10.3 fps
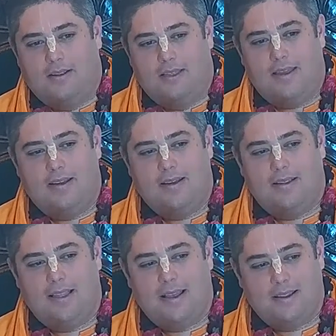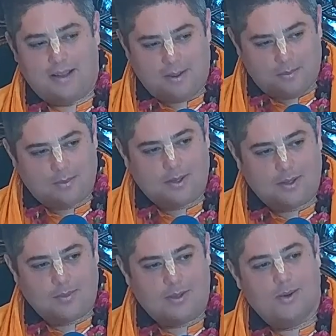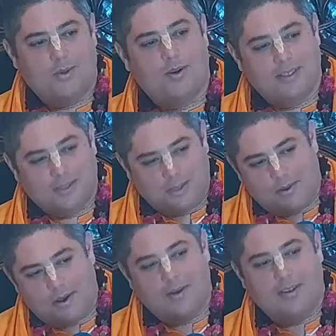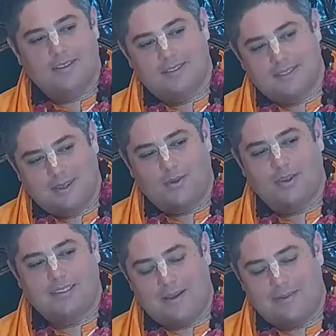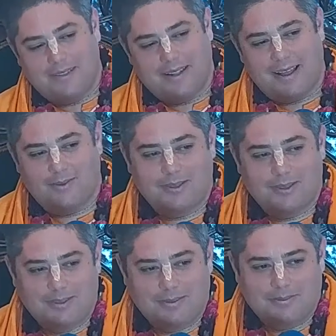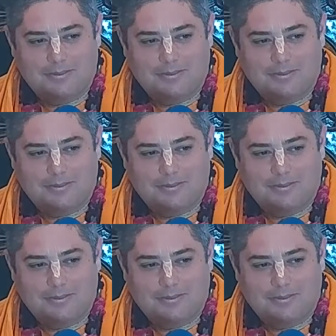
they could they could come to the material world as devotees for seven lives.